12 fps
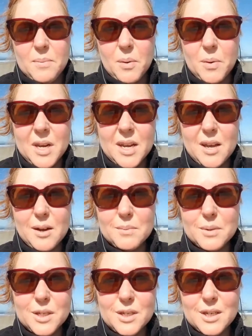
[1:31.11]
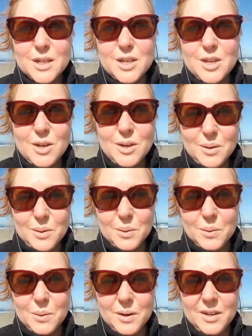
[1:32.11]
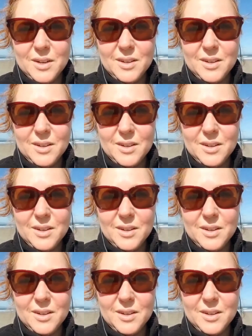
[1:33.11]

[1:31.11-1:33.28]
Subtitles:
But when it comes to you,